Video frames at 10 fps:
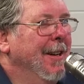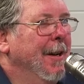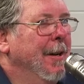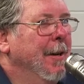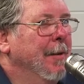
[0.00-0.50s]

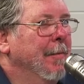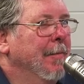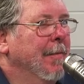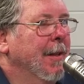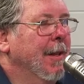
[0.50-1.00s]
uh,
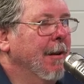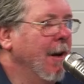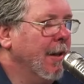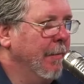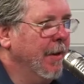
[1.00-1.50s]
they're
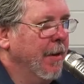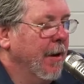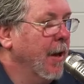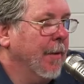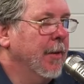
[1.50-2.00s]
not the they're
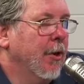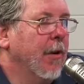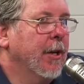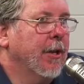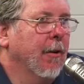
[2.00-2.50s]
not the
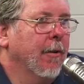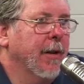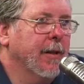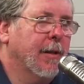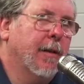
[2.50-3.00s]
majority shareholder.
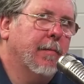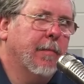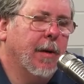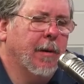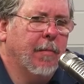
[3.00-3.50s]
That's a,
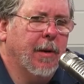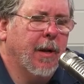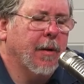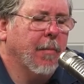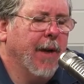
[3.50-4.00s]
a
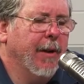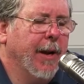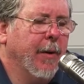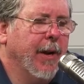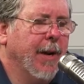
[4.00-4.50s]
another private
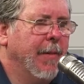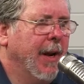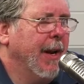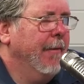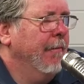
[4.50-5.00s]
equity company. I can't